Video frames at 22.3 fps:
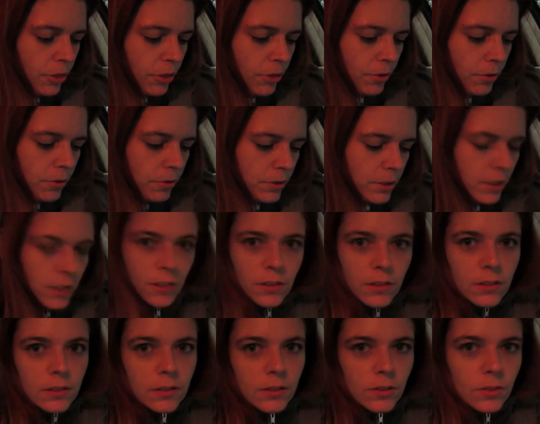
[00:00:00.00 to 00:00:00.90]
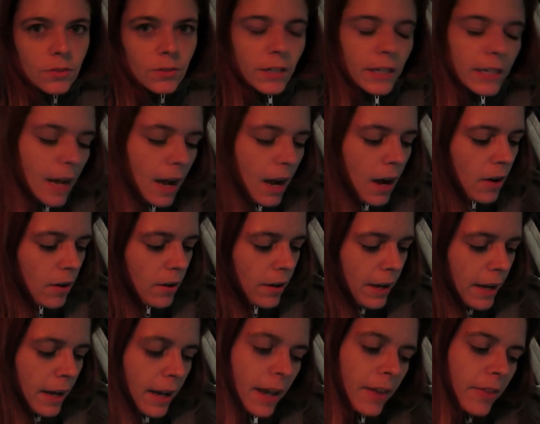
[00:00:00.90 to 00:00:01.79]
thirteen dollars right now,
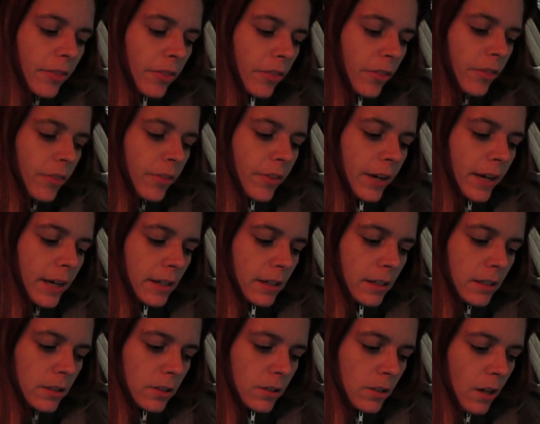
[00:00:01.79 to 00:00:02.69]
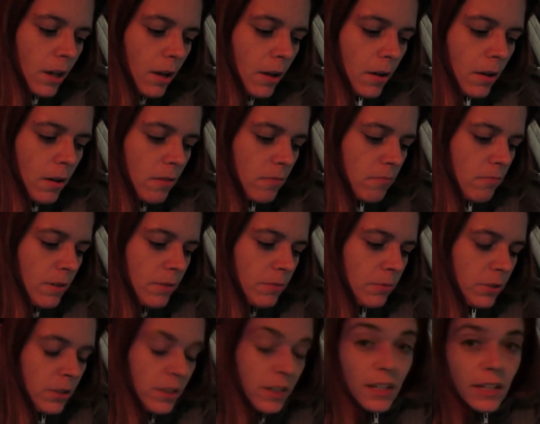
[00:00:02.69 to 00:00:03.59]
and that is uh, I
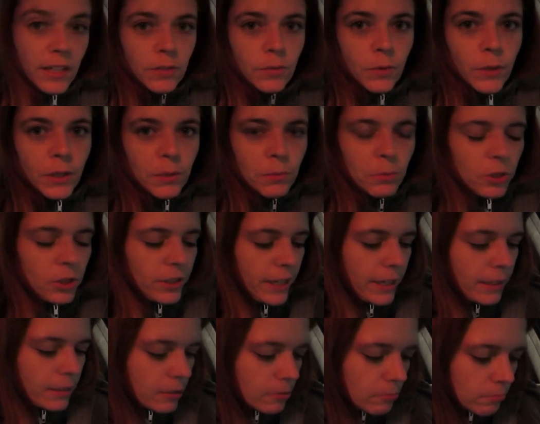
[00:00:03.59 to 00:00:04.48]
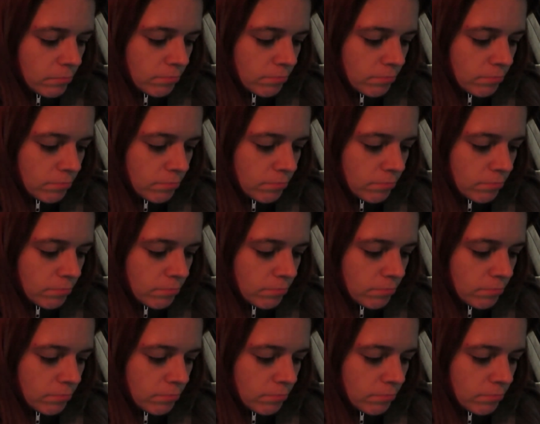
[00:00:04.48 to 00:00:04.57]
would say like twenty percent.